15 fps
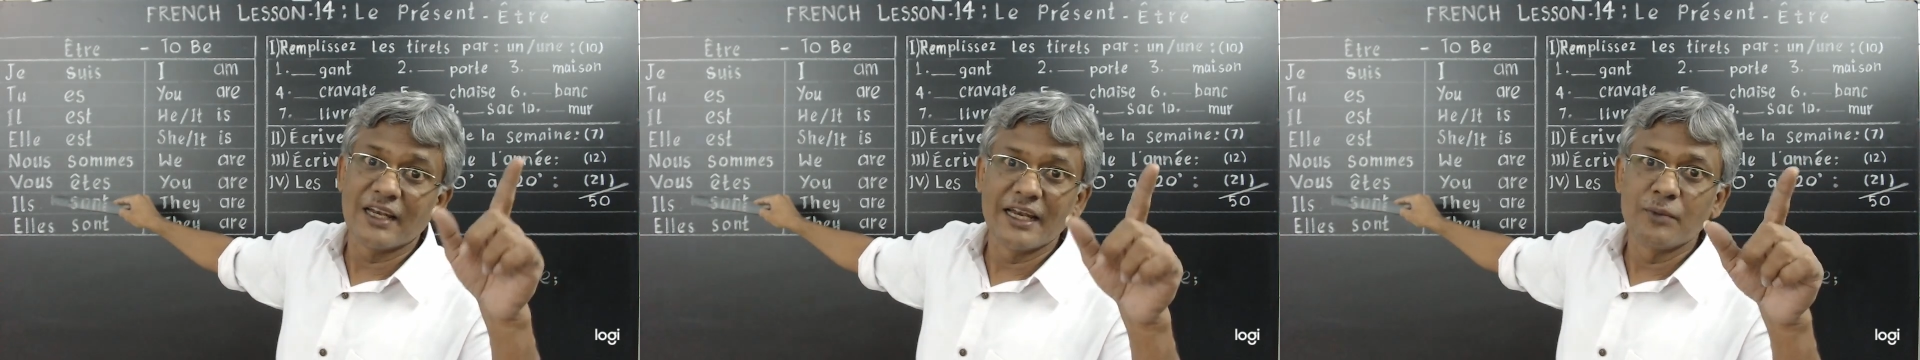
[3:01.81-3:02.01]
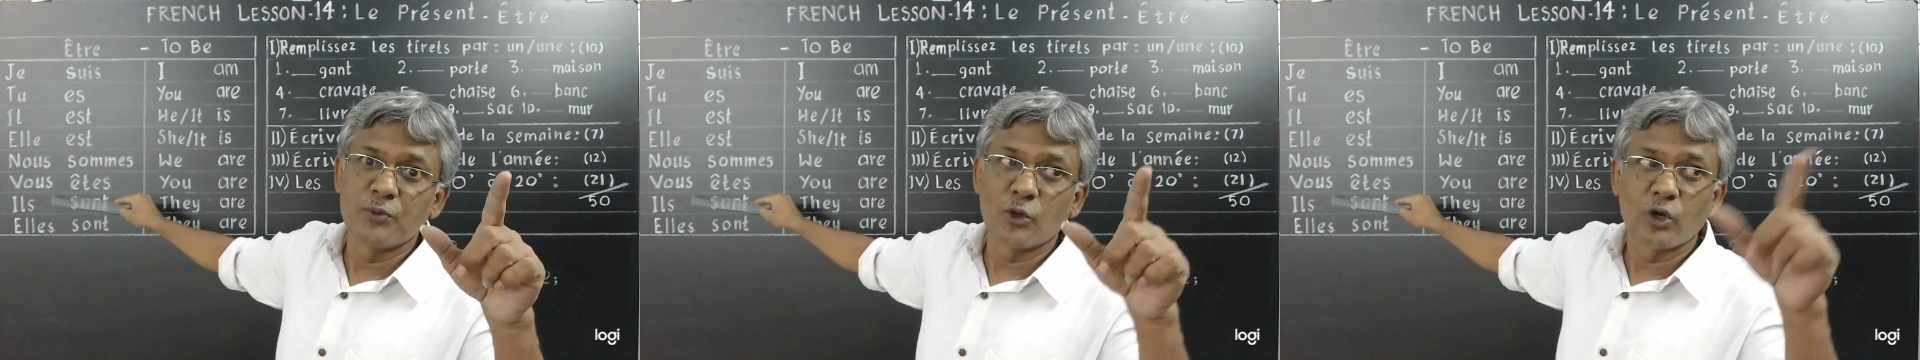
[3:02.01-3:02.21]

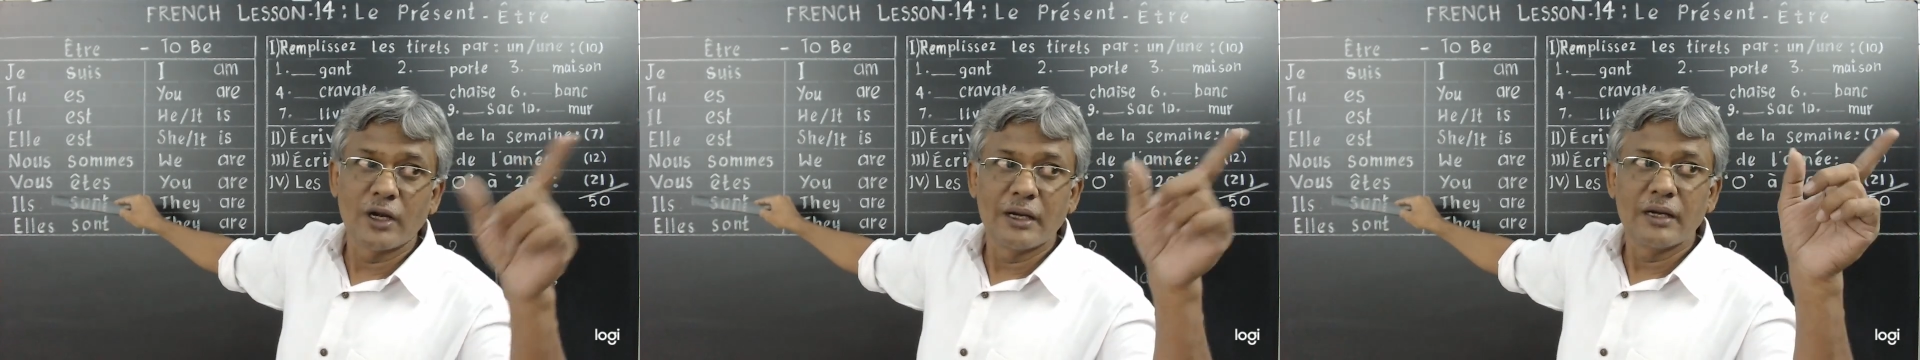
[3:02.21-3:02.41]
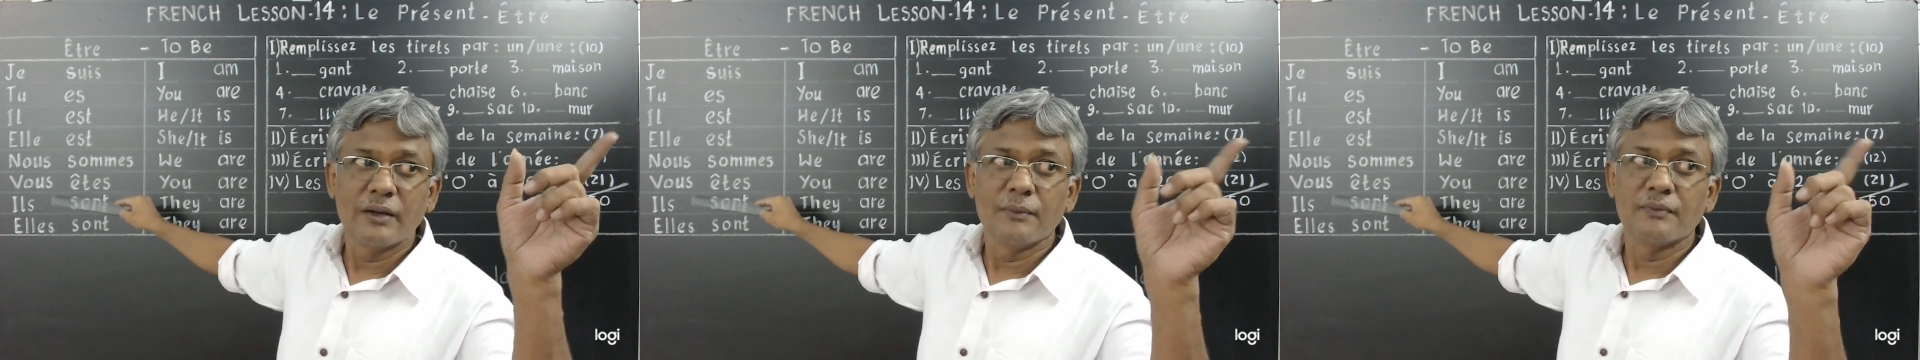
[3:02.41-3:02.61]

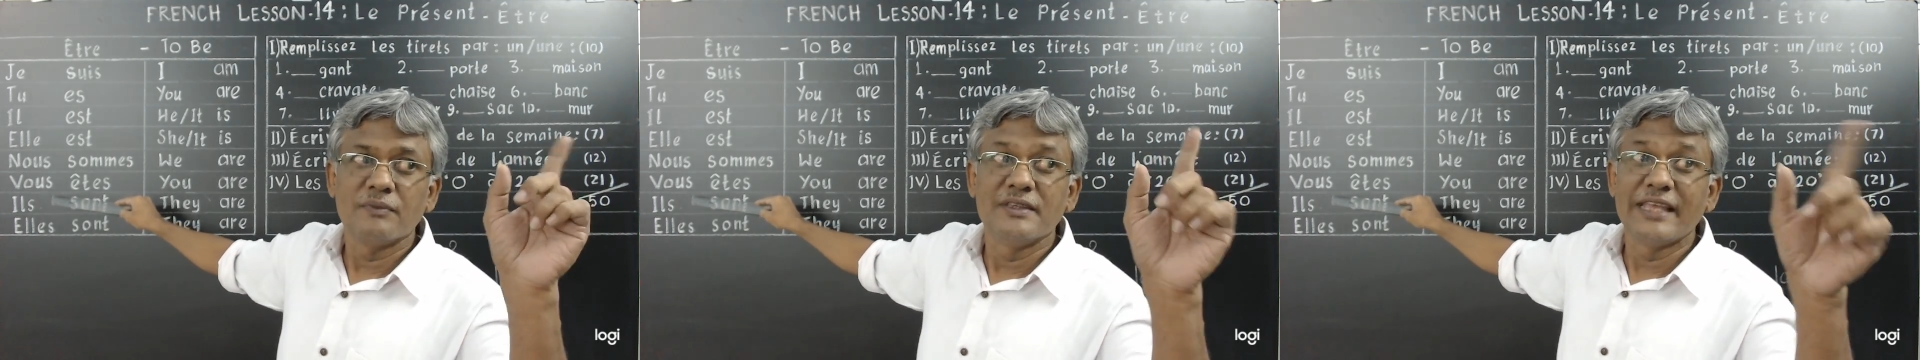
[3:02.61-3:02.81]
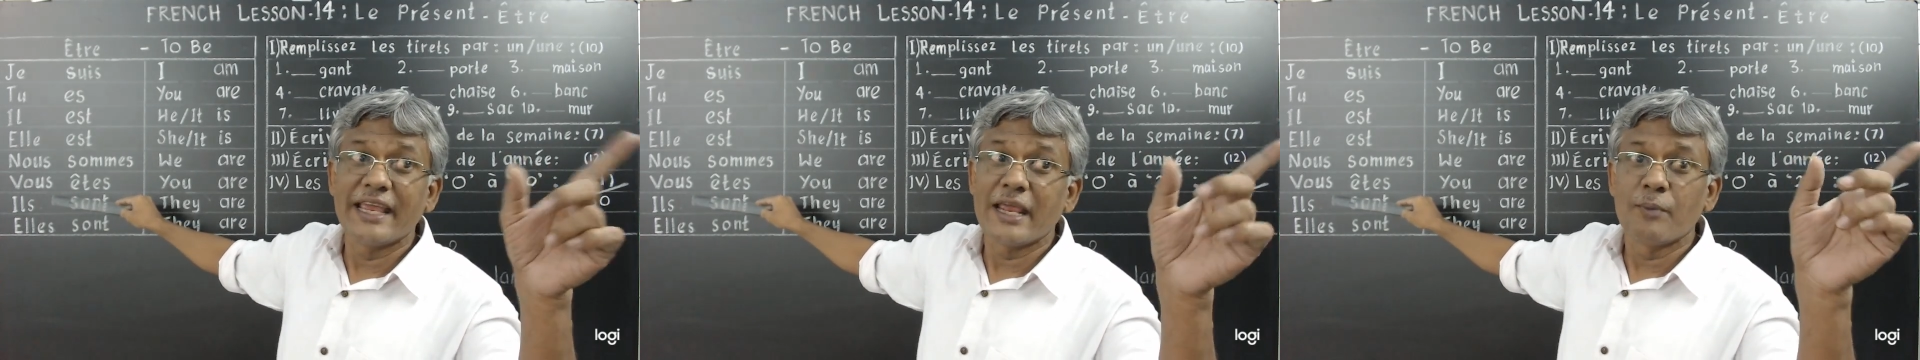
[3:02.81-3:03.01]
plural,
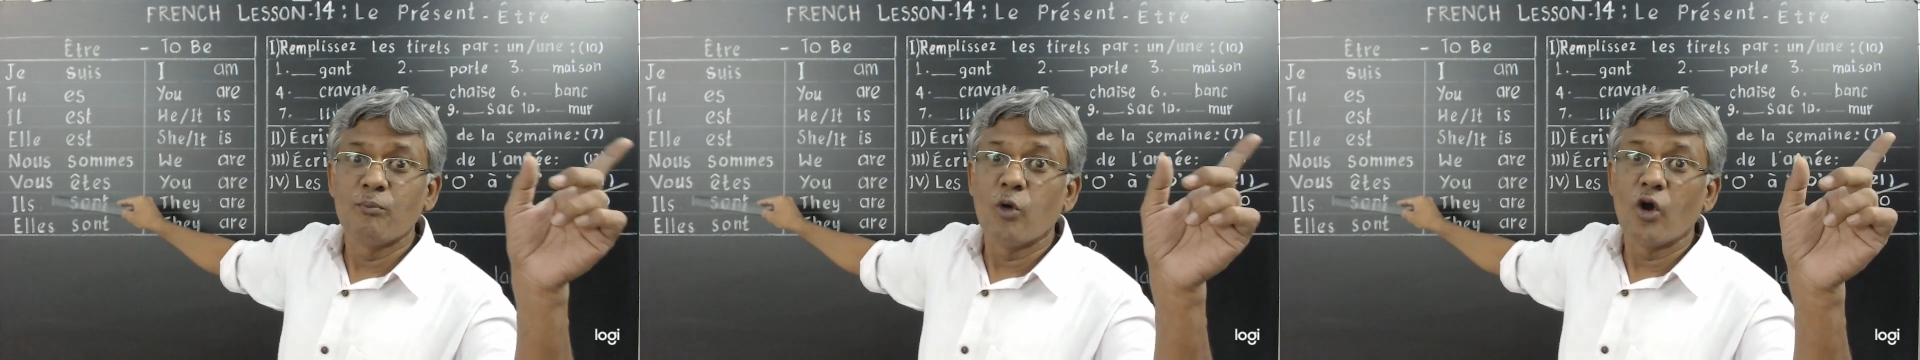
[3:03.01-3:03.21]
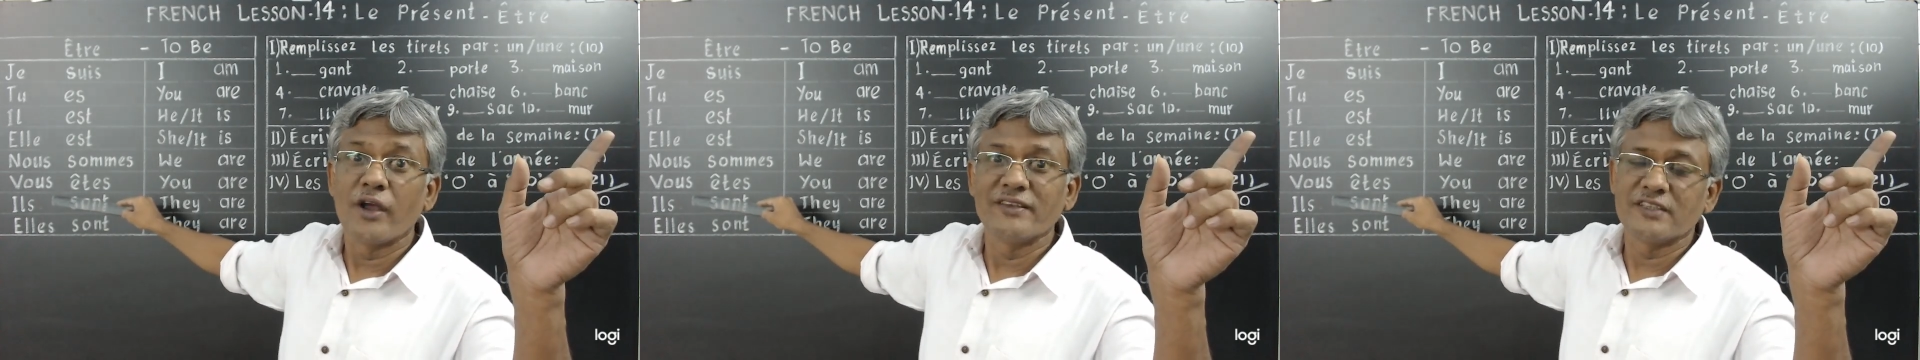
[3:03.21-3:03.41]
they,
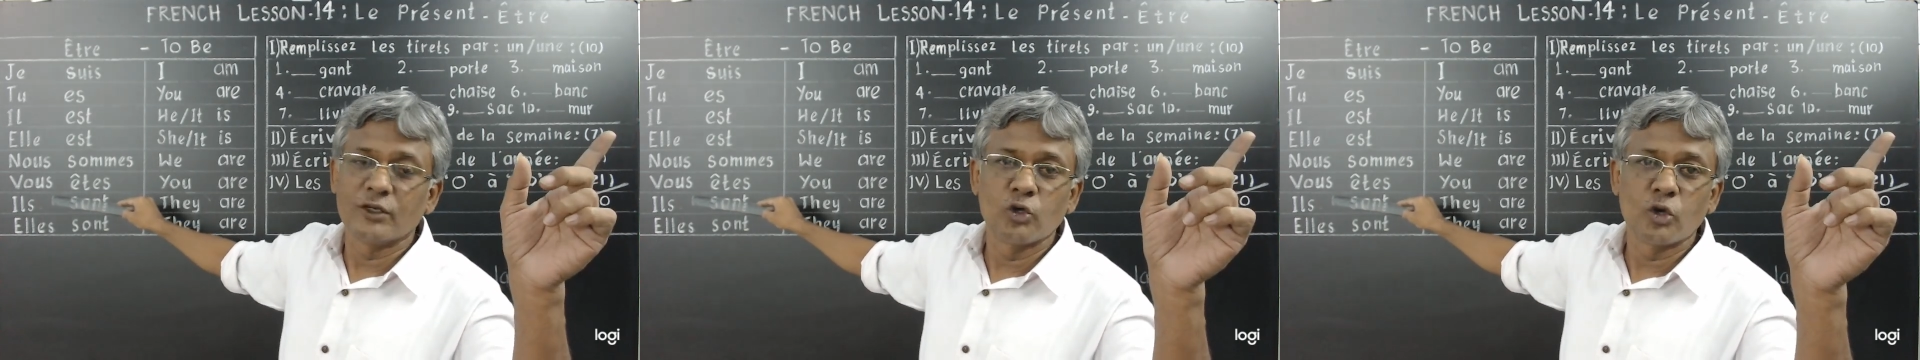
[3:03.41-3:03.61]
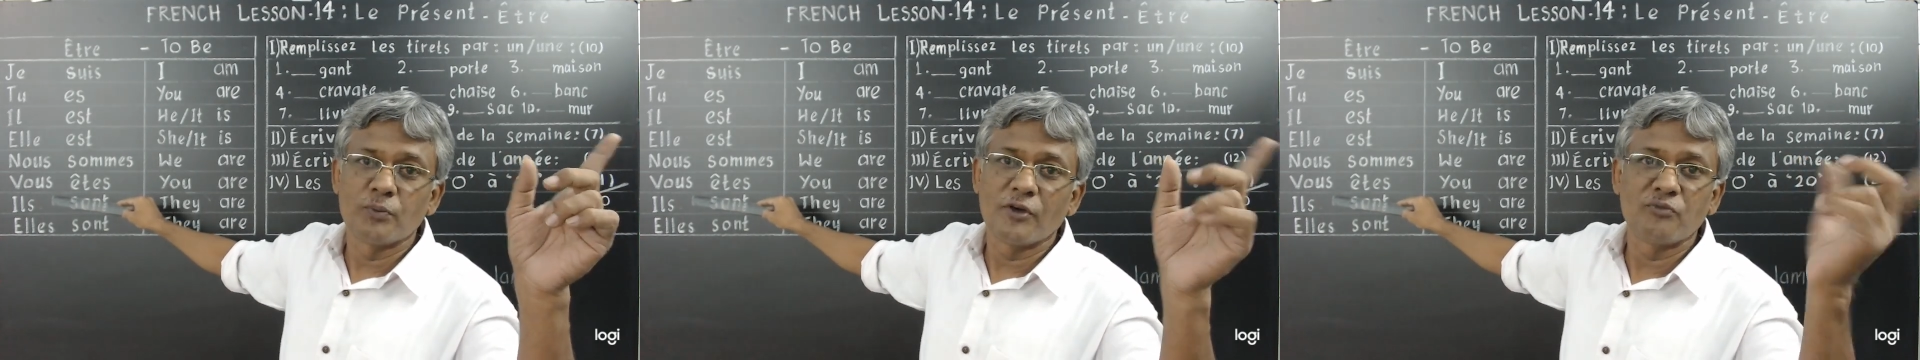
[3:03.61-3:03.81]
boys, a
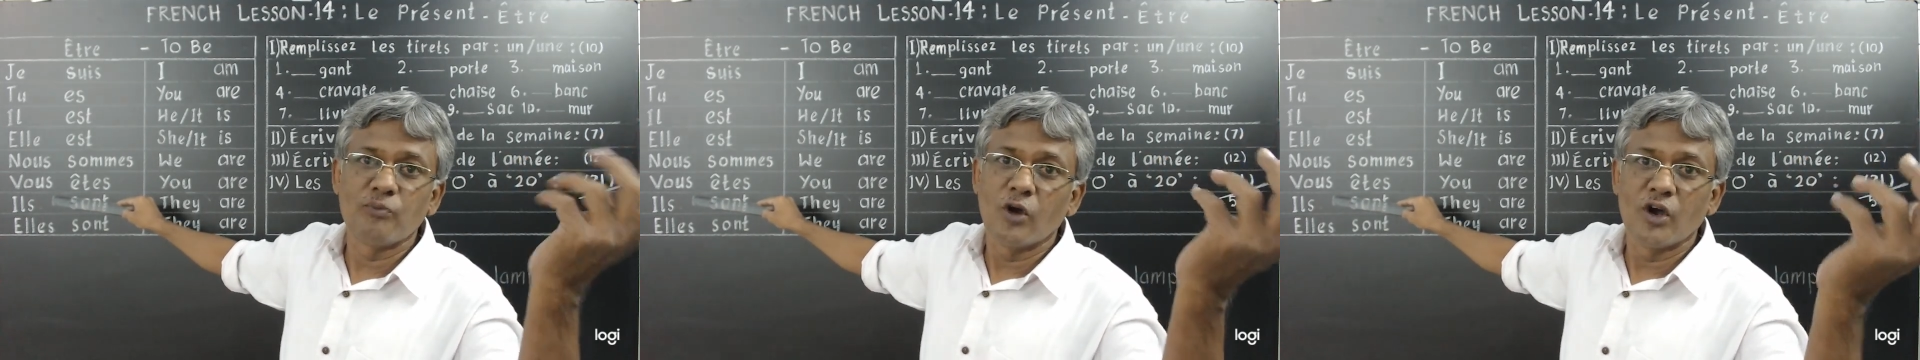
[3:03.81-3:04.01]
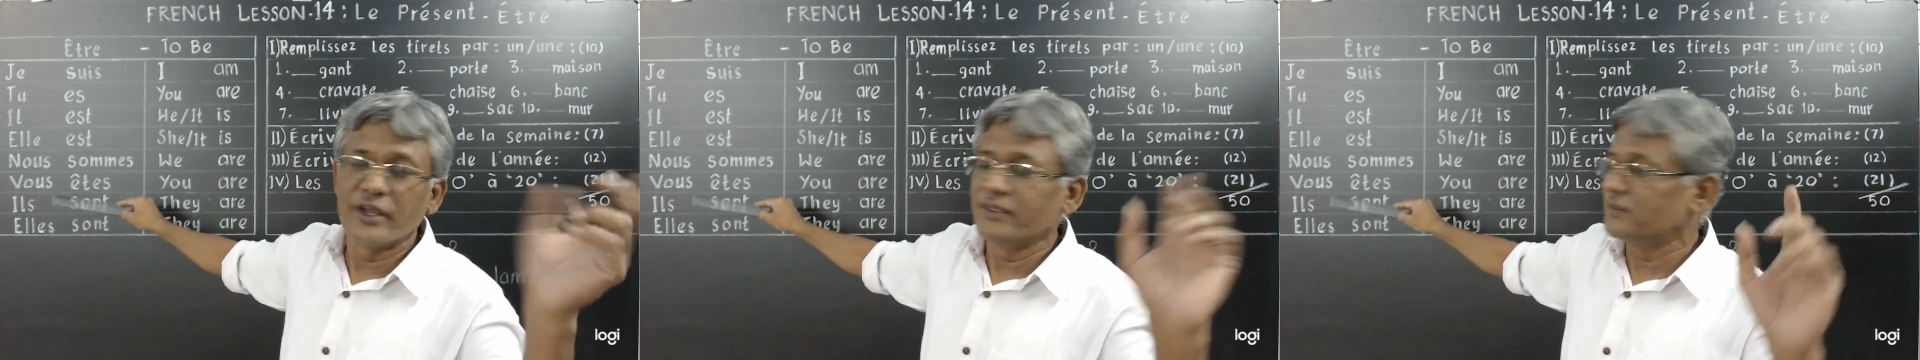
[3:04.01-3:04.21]
group of
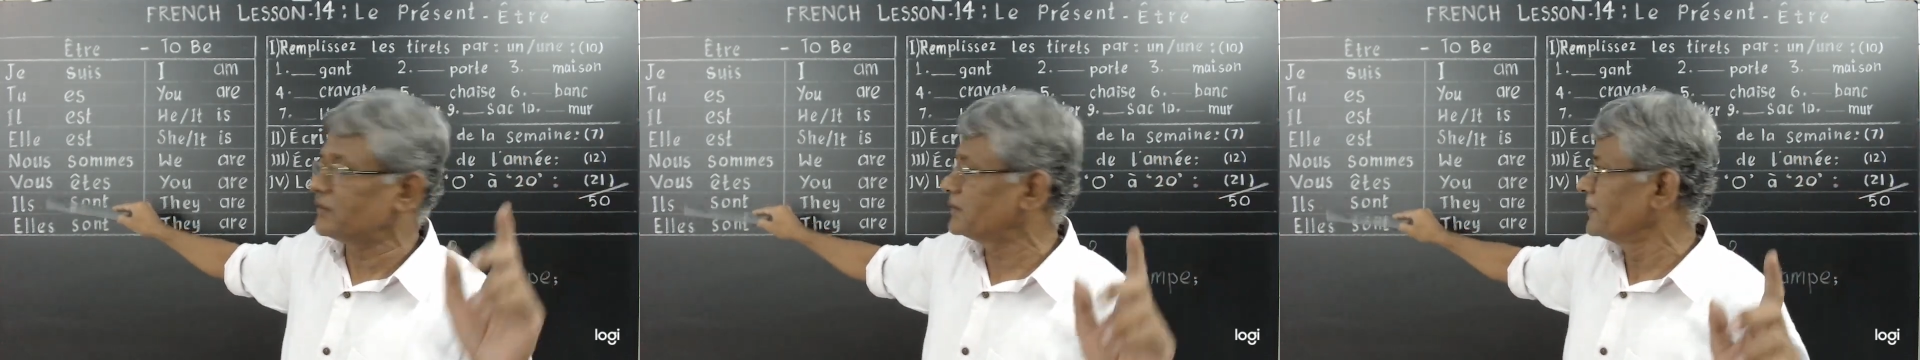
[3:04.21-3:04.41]
boys,